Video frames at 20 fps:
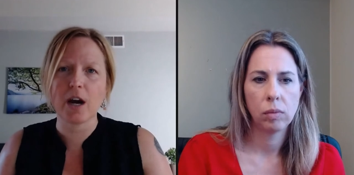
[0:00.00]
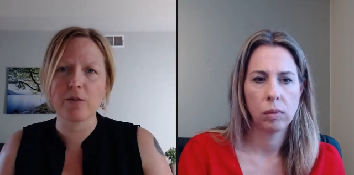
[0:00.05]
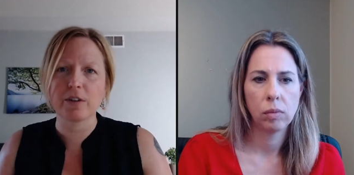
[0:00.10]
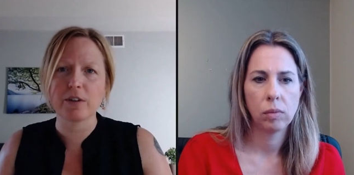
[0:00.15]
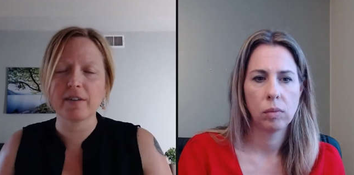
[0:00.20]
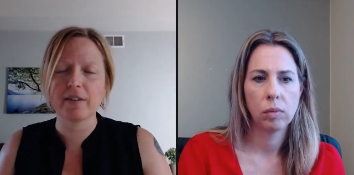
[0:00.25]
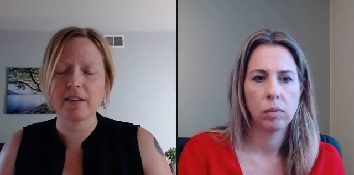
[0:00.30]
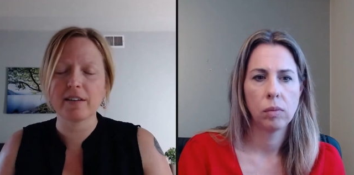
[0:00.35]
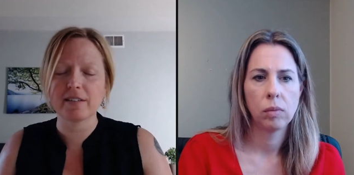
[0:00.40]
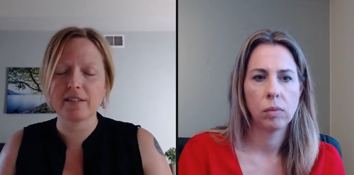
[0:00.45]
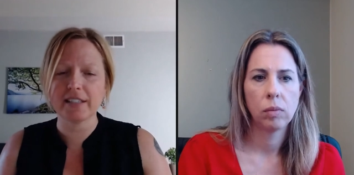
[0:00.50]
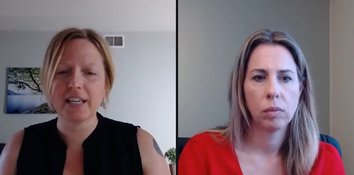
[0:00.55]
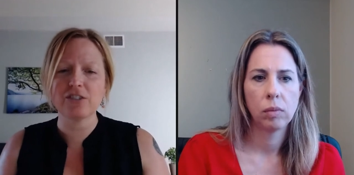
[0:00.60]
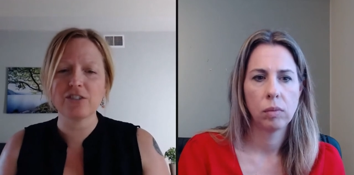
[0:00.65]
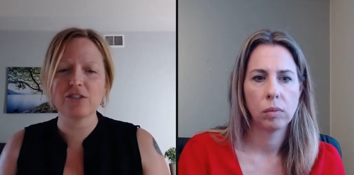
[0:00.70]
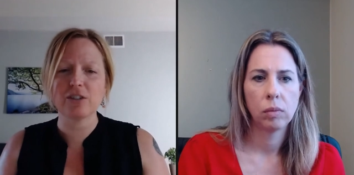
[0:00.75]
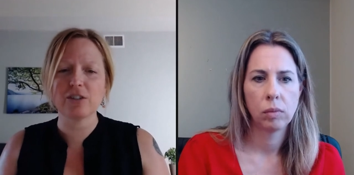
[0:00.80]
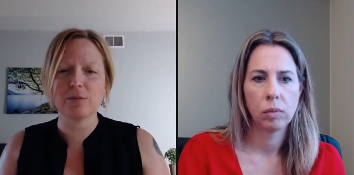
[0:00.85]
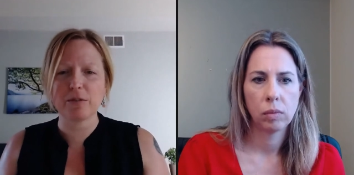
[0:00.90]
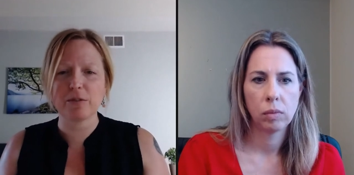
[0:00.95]

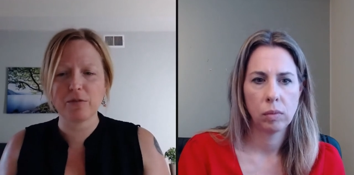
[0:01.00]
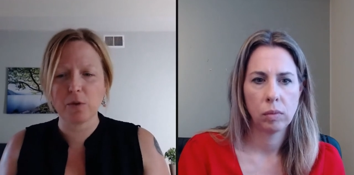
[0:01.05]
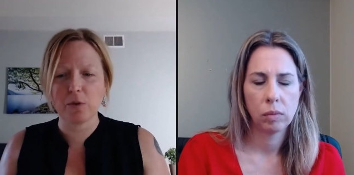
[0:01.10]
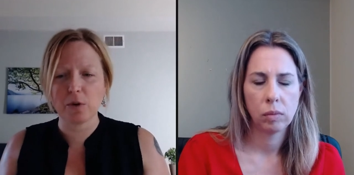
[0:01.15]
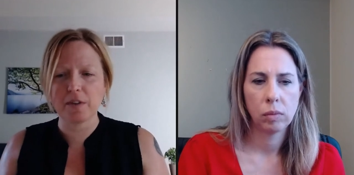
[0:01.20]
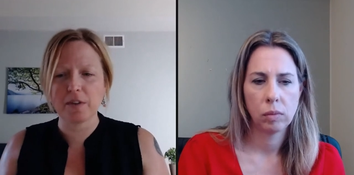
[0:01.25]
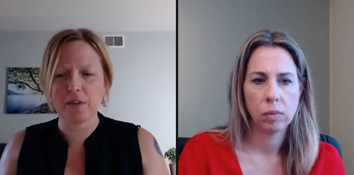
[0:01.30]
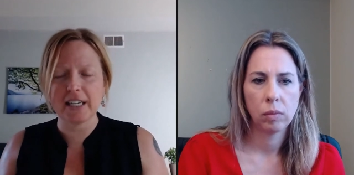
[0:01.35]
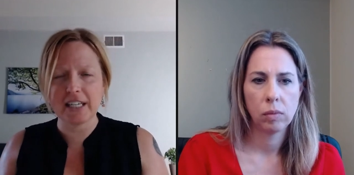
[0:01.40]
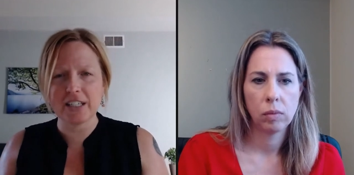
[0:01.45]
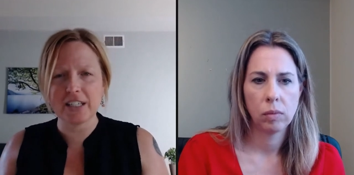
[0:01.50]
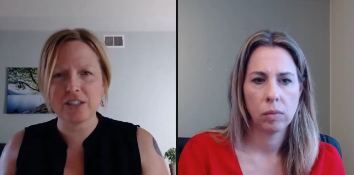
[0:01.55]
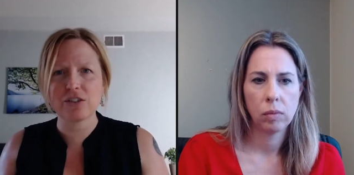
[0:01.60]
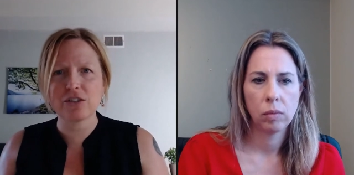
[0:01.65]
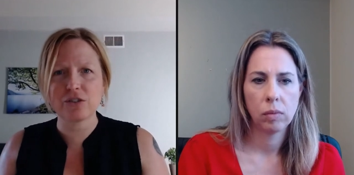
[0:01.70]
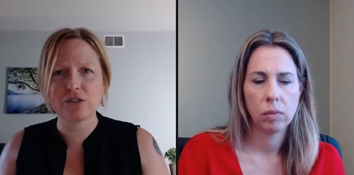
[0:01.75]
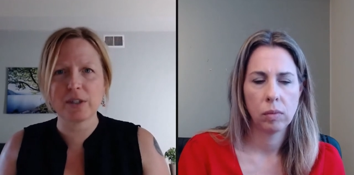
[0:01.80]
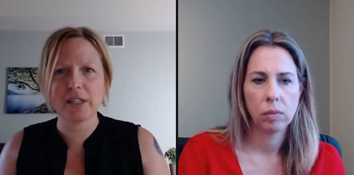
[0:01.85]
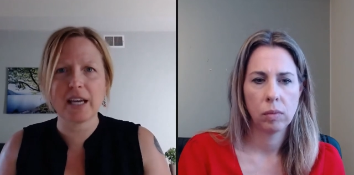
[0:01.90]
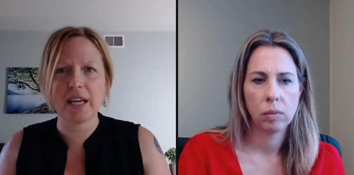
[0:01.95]
Speaker 1: investigation before the
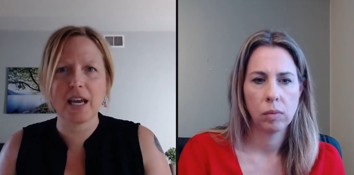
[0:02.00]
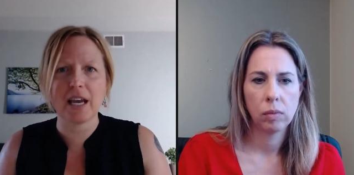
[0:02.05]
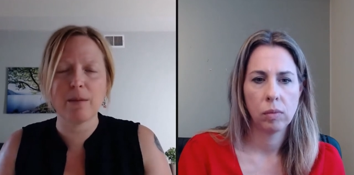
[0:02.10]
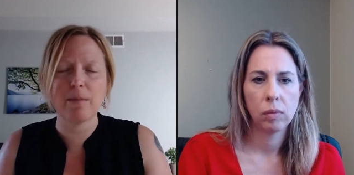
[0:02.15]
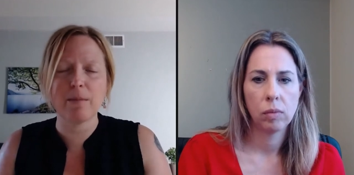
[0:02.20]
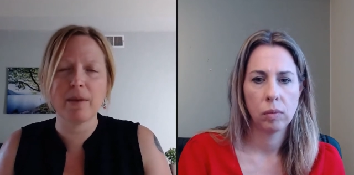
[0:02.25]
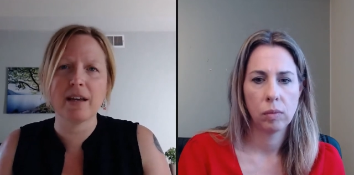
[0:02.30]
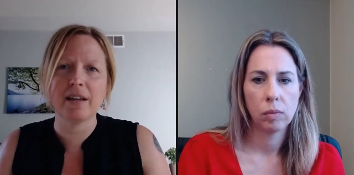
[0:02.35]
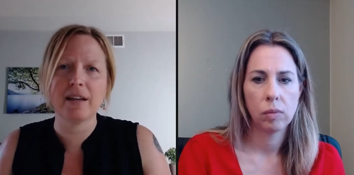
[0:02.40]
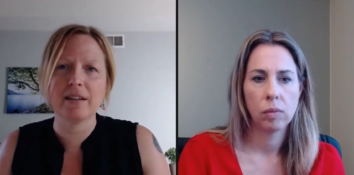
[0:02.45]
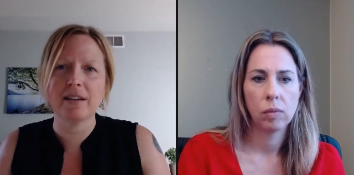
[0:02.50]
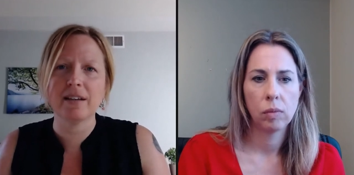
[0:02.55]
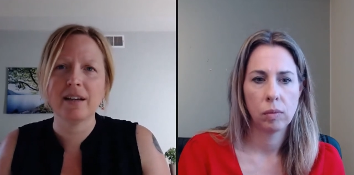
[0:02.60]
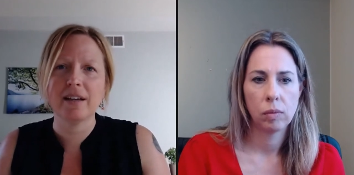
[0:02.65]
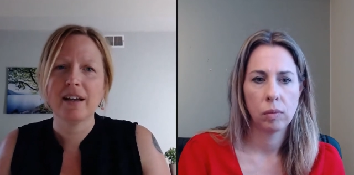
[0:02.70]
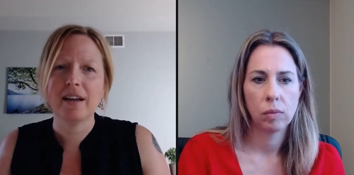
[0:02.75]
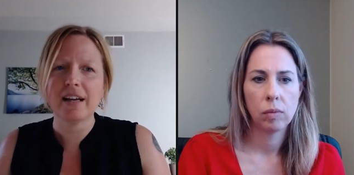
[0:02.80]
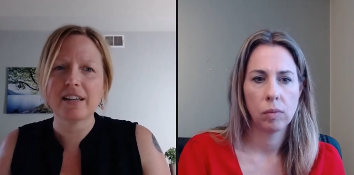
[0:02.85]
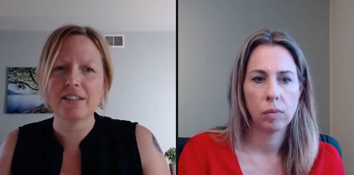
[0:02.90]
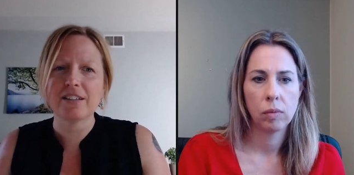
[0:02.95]
industry came in
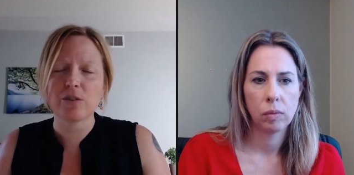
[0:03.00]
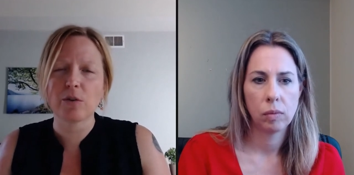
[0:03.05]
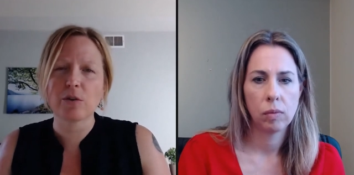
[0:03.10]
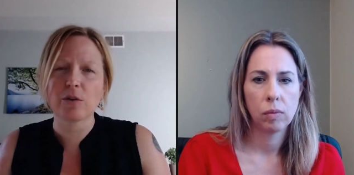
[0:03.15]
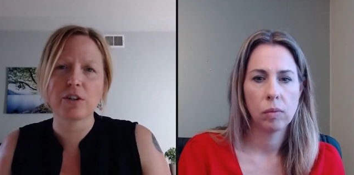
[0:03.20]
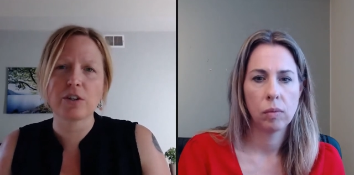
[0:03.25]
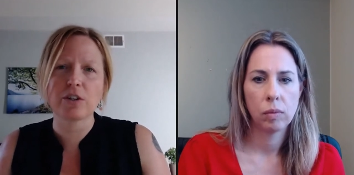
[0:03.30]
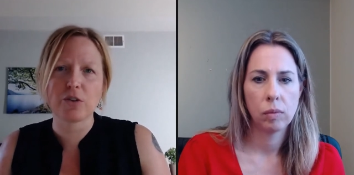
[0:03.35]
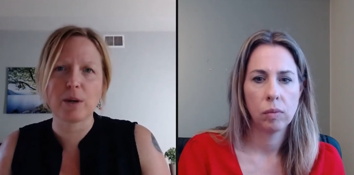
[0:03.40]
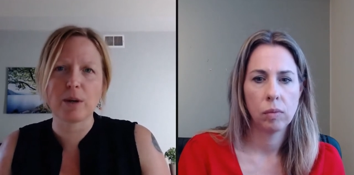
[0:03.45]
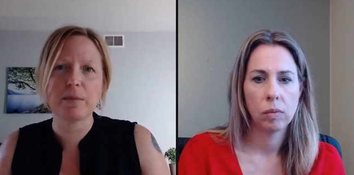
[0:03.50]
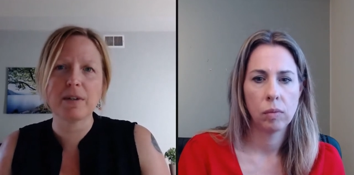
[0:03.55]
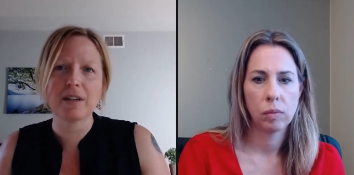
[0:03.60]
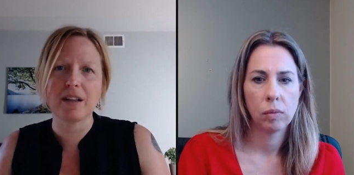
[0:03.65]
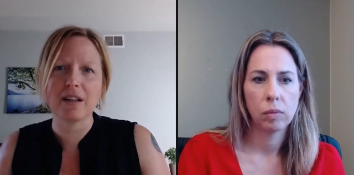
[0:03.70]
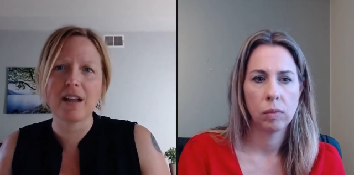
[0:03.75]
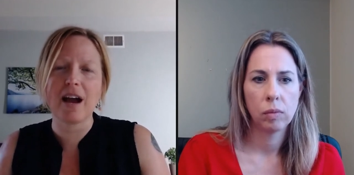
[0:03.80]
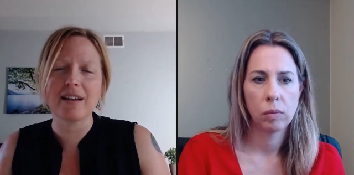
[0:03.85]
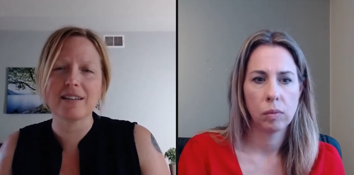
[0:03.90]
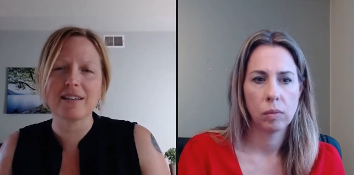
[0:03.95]
and started
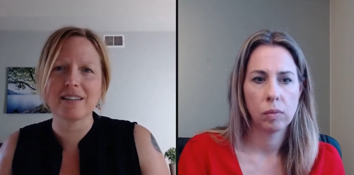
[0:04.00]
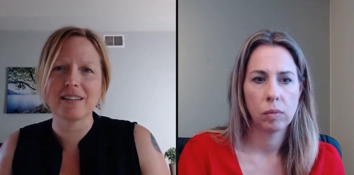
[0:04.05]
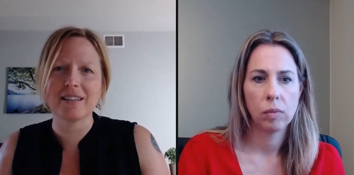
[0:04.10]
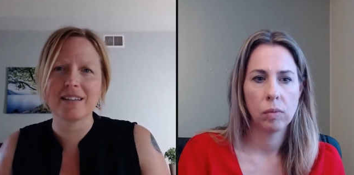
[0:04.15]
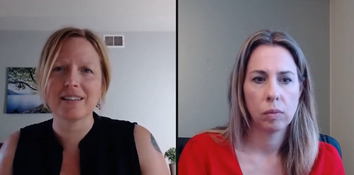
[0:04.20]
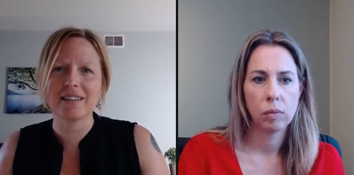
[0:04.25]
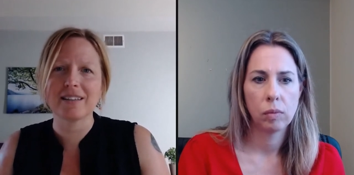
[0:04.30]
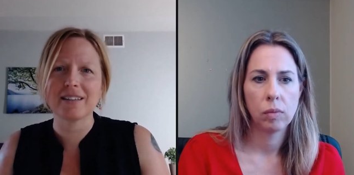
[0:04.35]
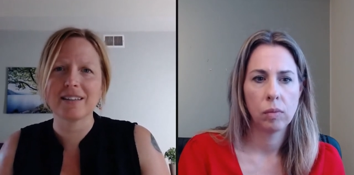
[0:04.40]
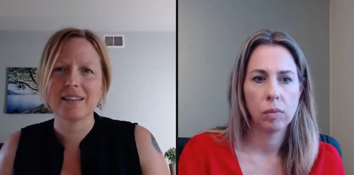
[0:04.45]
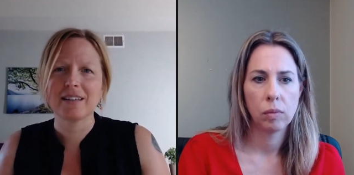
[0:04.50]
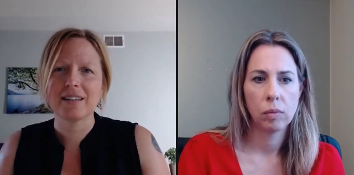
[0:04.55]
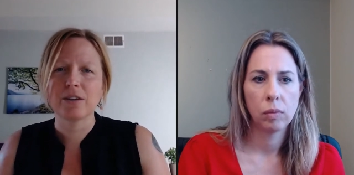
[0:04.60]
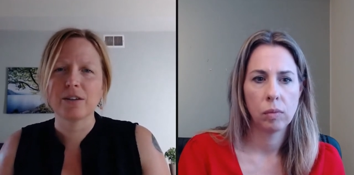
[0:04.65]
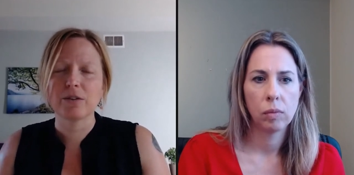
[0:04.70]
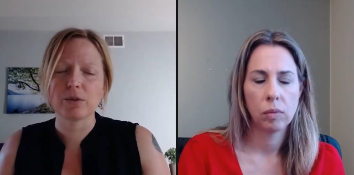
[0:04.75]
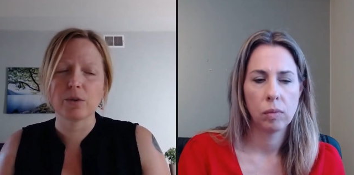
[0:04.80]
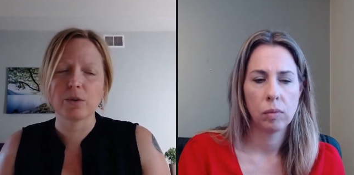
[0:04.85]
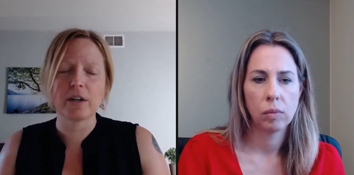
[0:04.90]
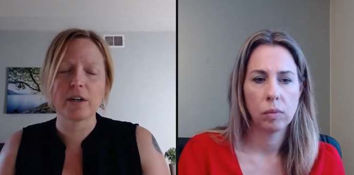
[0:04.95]
criminalizing
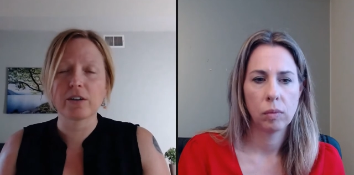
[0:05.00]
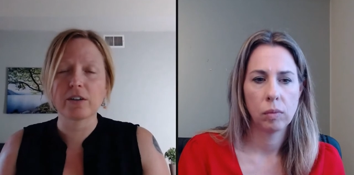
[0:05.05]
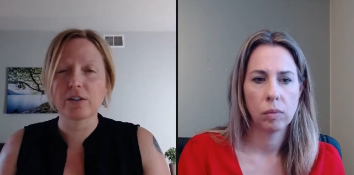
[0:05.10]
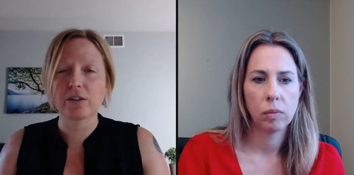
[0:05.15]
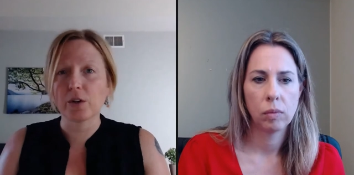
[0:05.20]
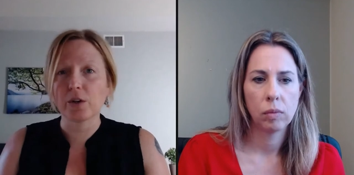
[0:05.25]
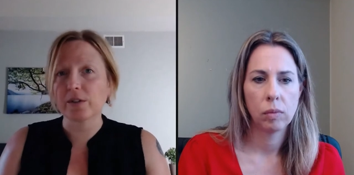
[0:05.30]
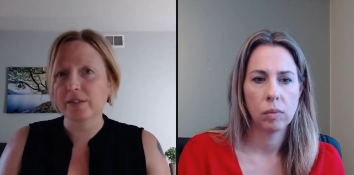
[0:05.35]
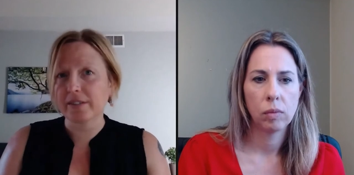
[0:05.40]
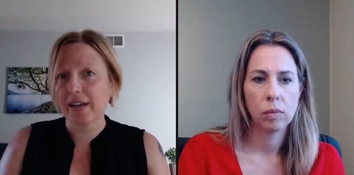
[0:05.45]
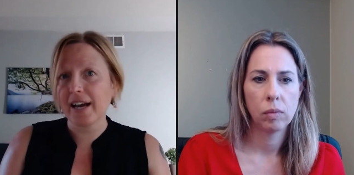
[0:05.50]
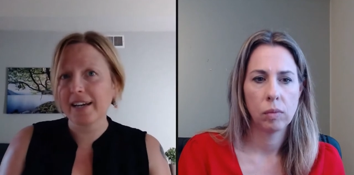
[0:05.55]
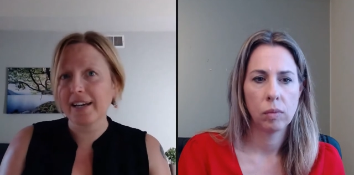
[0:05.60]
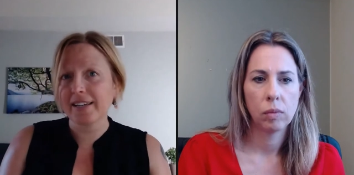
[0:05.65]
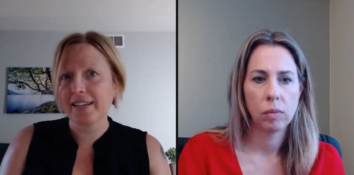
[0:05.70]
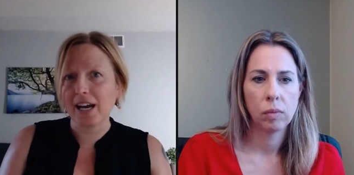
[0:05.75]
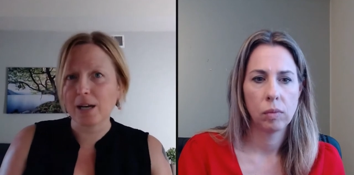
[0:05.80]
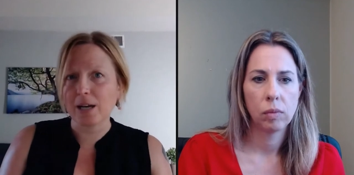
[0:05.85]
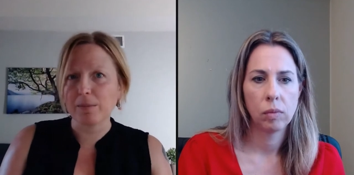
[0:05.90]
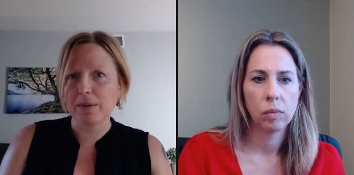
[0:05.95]
through what are known as ag
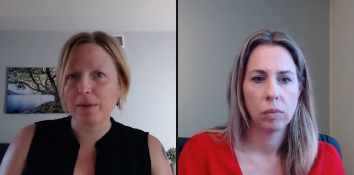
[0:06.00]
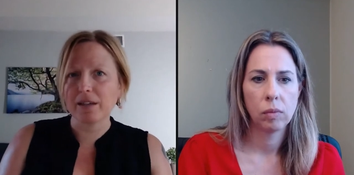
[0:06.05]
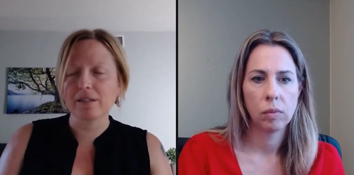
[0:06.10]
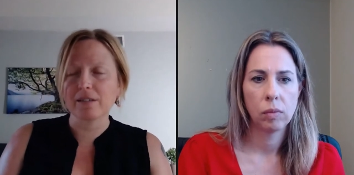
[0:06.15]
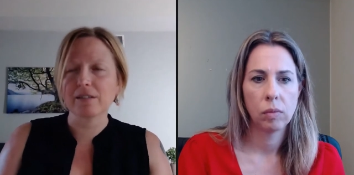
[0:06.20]
gag bills,